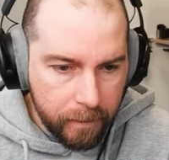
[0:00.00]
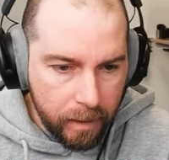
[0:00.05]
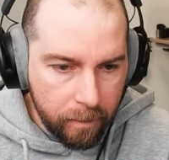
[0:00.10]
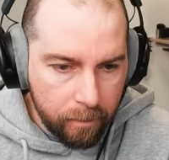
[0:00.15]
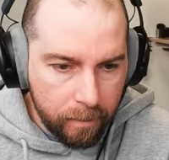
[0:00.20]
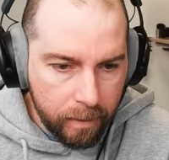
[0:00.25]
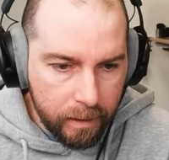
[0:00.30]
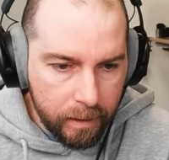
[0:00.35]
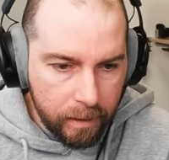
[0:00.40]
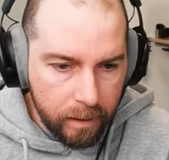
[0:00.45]

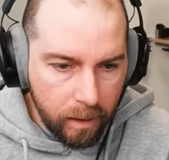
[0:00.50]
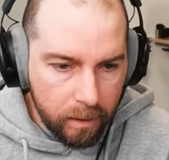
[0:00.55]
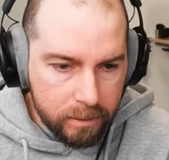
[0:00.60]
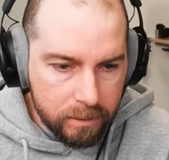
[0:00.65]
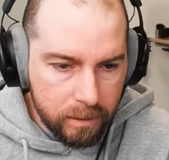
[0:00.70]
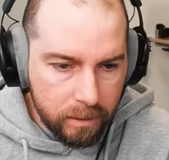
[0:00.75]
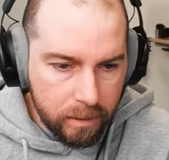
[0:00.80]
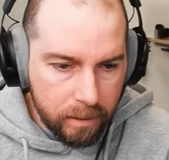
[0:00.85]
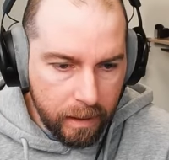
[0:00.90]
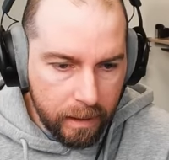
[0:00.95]
but it
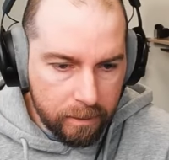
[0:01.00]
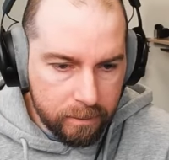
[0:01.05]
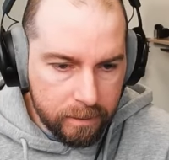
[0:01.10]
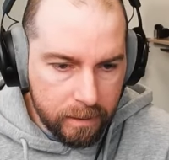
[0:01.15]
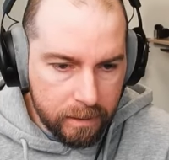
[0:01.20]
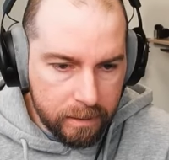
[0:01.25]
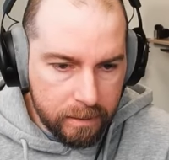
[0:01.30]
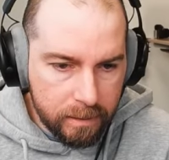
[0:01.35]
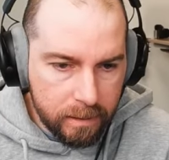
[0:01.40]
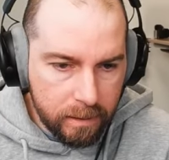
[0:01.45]
also allows
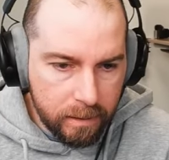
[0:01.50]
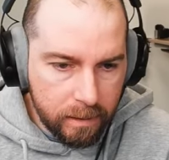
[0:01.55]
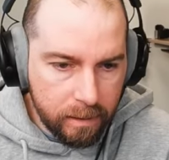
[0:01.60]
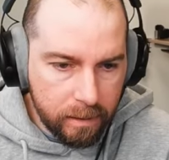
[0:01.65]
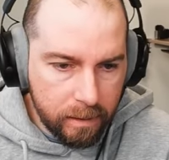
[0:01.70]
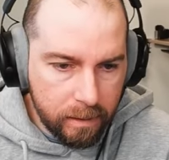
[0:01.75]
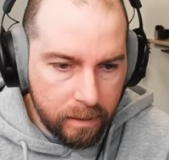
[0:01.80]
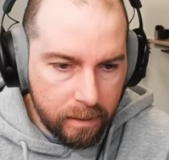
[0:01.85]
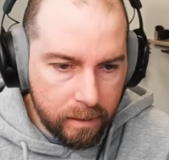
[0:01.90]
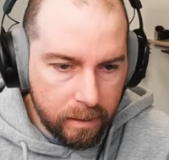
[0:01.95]
us to
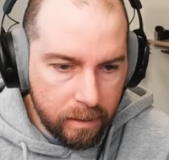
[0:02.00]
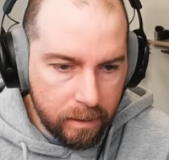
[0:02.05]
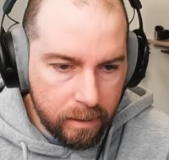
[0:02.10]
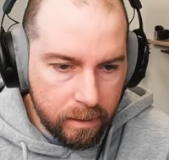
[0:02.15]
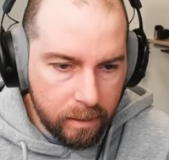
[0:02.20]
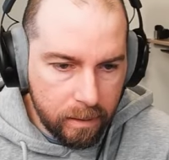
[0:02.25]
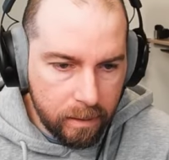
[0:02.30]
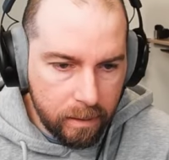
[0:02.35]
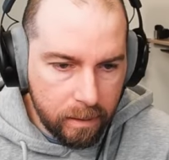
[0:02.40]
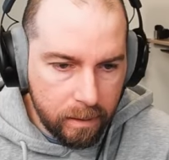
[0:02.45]

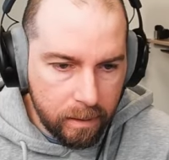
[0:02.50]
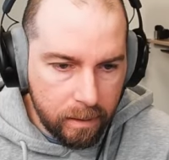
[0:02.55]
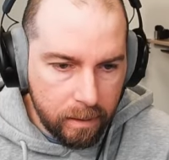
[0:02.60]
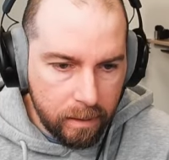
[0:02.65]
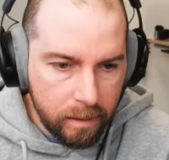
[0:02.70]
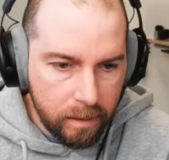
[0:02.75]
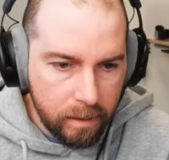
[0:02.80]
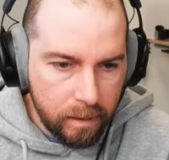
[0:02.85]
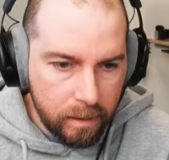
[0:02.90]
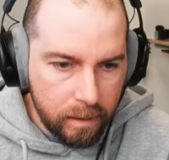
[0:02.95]

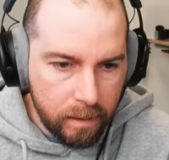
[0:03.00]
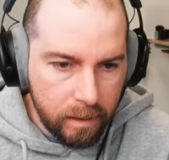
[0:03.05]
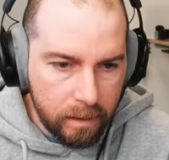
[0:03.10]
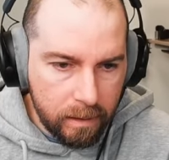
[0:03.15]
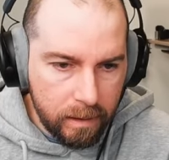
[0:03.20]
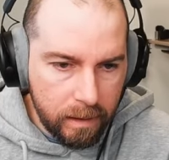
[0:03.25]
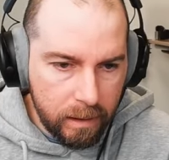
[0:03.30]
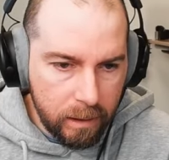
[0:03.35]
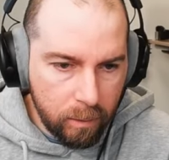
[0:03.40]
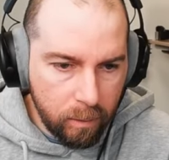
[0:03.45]

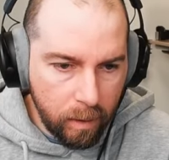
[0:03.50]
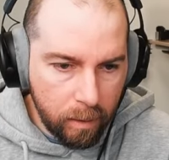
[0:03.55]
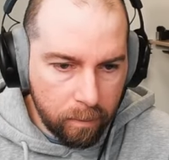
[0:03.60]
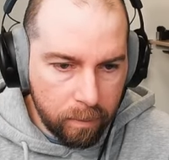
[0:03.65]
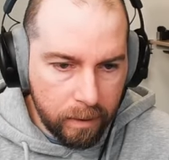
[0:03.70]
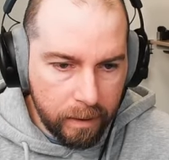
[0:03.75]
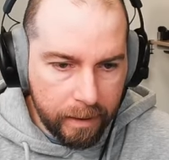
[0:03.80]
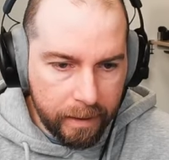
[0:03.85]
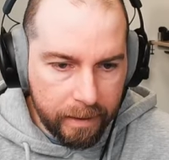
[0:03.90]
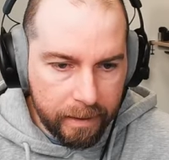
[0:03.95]
continue our
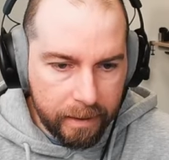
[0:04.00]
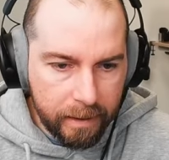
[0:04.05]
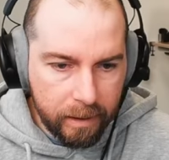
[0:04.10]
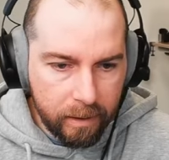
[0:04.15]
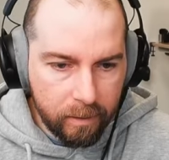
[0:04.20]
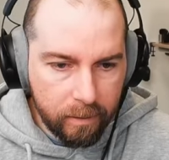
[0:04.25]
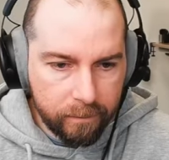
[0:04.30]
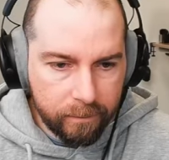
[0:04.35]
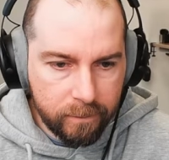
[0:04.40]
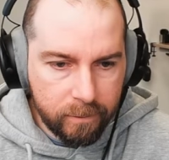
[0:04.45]
plan here
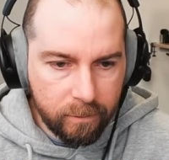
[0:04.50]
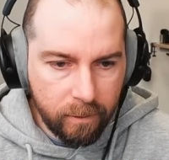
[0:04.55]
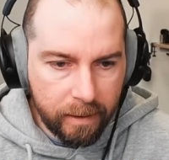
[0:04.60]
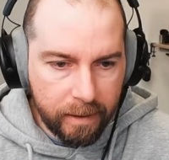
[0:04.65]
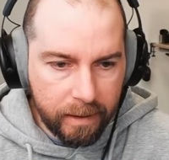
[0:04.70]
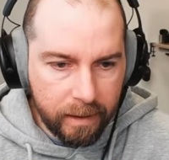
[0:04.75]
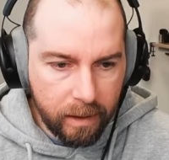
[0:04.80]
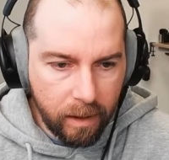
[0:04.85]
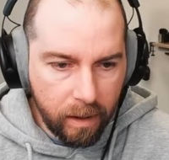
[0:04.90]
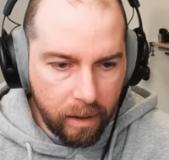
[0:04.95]
of
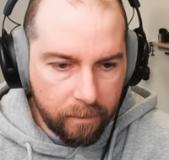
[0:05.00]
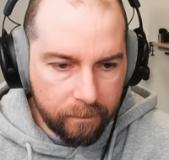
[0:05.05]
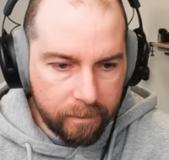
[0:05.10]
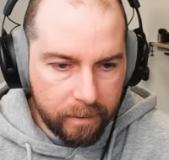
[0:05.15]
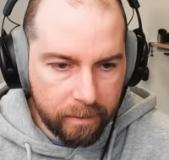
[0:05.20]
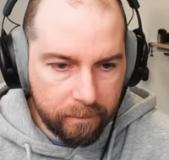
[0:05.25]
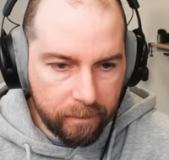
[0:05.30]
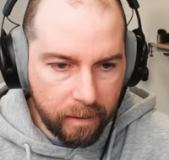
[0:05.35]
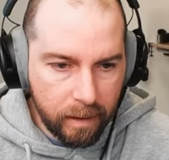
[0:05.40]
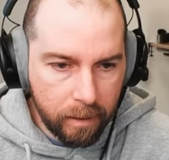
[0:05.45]
trading off and
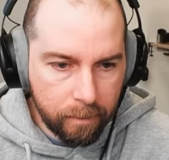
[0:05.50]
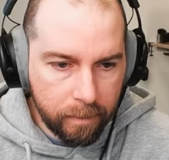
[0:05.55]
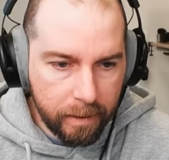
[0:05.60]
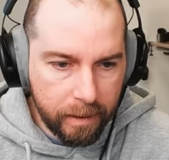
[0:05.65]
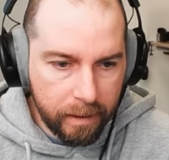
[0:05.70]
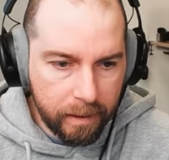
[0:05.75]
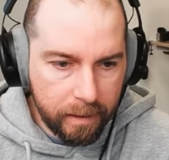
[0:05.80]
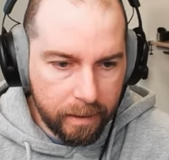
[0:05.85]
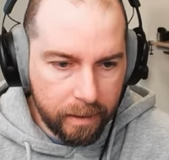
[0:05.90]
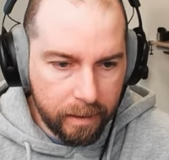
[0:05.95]
developing.
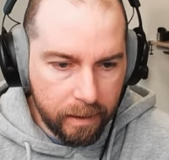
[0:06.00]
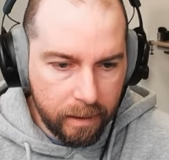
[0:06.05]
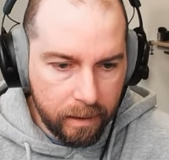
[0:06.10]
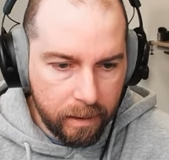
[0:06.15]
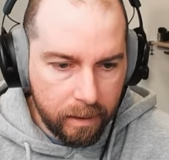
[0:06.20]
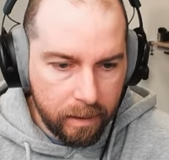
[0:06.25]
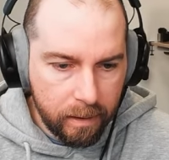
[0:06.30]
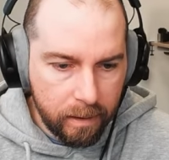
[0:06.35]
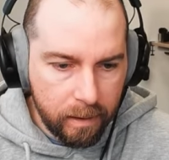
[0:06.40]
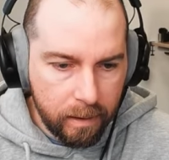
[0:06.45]
And
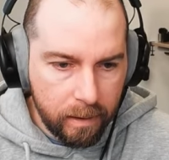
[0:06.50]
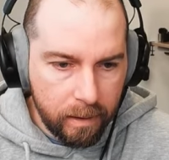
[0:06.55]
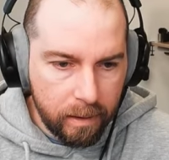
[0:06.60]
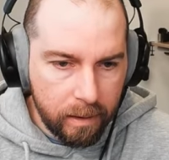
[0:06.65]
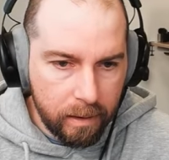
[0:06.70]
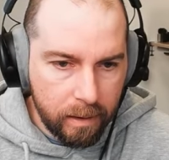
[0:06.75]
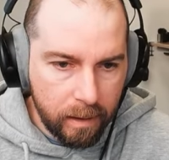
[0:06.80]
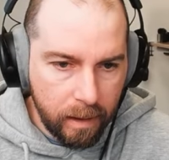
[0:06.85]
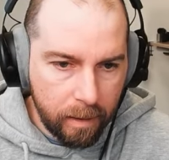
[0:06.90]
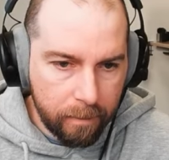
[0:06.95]

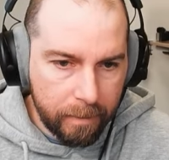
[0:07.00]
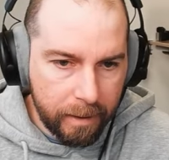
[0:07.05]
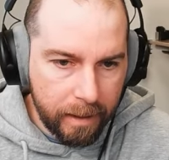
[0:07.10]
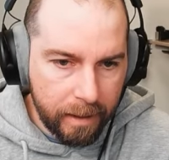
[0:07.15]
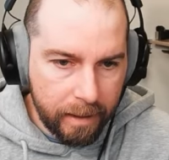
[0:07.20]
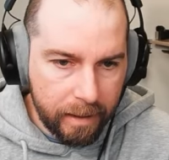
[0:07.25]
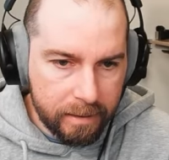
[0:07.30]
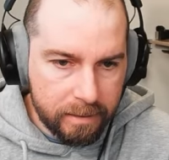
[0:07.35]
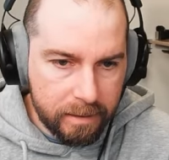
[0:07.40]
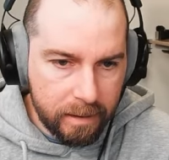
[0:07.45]
I mean, I
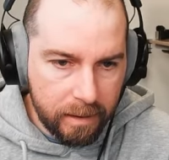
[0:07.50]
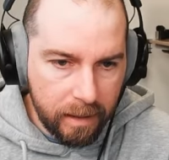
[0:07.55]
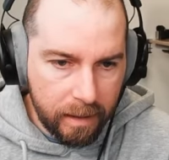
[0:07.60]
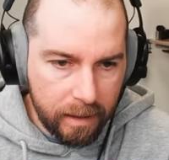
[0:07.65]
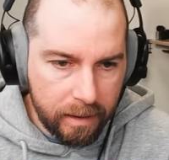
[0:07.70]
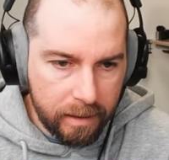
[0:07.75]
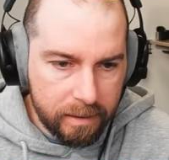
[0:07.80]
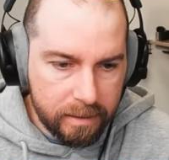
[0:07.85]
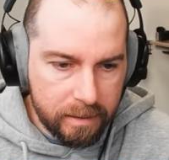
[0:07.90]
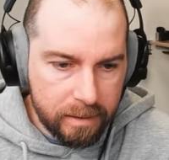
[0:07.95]
guess the knight
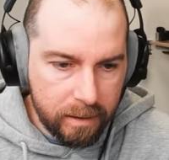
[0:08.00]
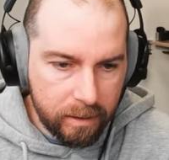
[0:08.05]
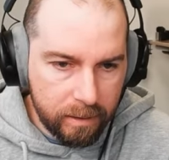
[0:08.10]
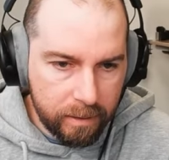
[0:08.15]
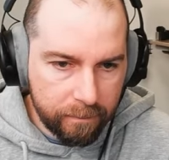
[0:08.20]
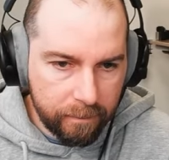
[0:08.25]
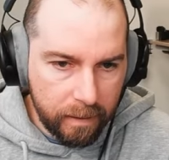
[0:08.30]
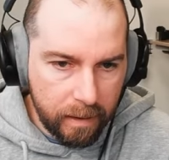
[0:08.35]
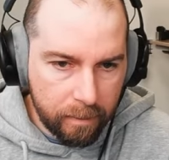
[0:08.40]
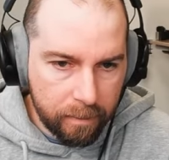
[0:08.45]
can still
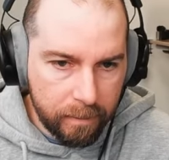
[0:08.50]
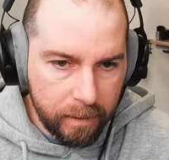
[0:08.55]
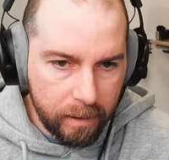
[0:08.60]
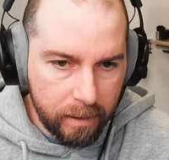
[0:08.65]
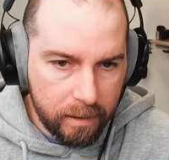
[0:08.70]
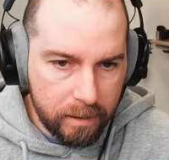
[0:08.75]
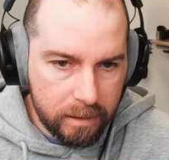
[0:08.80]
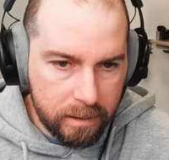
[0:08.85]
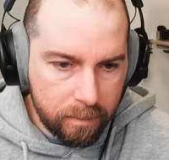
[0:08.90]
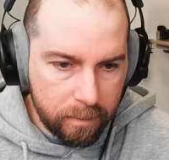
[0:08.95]
develop there
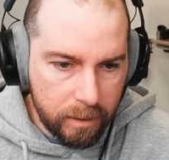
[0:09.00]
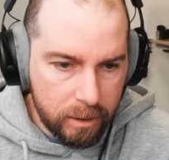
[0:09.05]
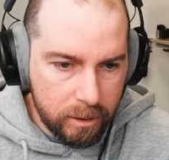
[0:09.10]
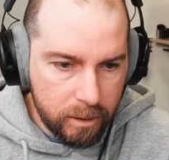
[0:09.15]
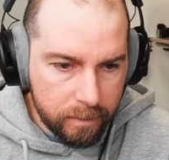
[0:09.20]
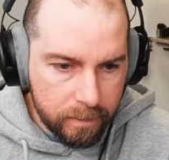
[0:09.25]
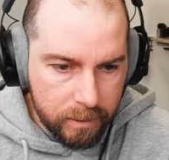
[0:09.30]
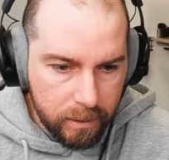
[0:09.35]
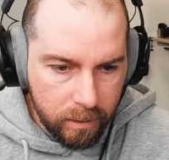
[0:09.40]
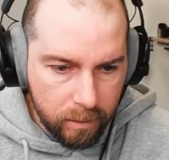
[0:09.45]
because the
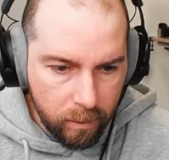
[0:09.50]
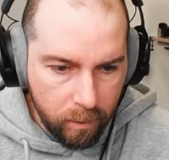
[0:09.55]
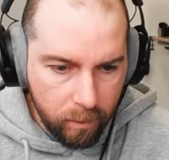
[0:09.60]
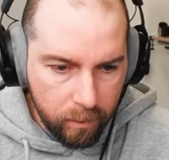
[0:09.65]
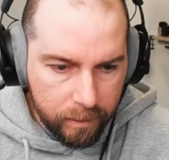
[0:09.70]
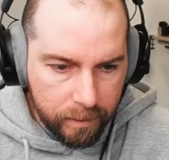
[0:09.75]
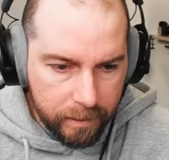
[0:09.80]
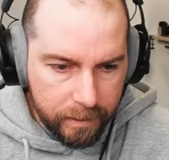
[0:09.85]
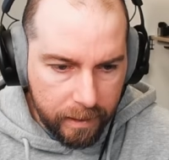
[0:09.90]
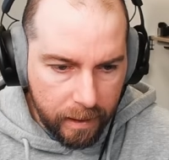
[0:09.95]
bishop's going to hold
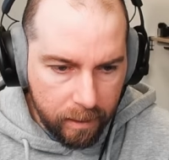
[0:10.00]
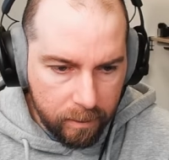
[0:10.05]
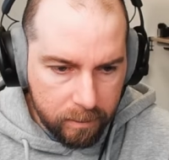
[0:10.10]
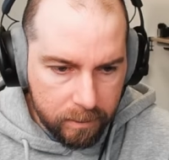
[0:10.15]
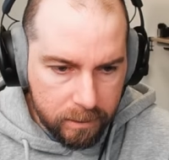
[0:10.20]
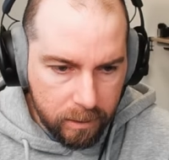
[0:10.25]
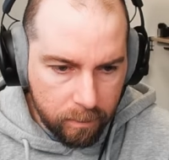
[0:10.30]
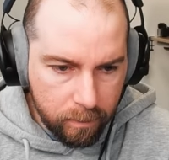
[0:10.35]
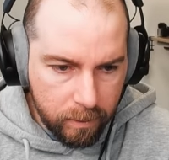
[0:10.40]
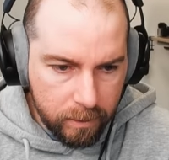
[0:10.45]
it down,
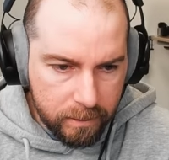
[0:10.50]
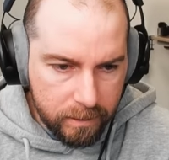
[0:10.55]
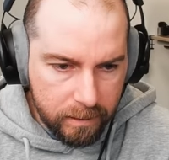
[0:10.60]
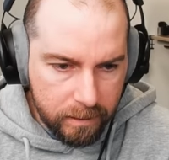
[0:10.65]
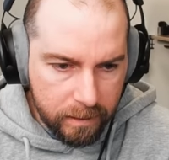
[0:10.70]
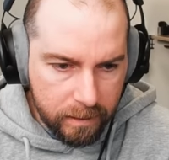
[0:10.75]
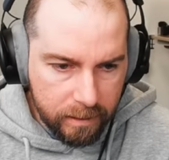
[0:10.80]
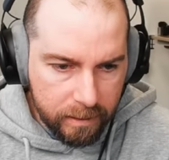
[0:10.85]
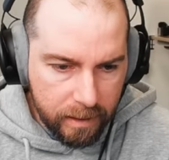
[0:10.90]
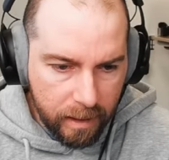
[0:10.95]
so it puts a
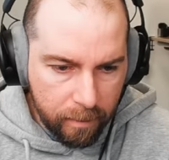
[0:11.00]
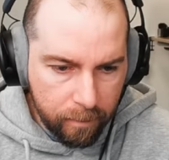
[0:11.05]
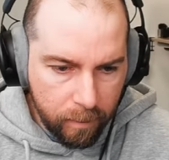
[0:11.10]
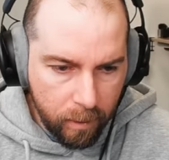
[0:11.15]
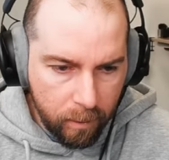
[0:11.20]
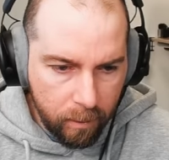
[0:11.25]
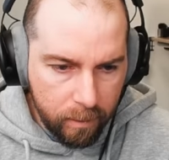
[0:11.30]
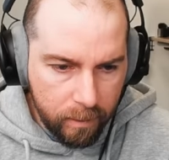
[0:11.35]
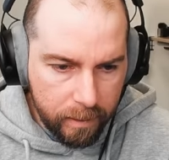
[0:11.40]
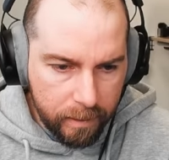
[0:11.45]
little tempo.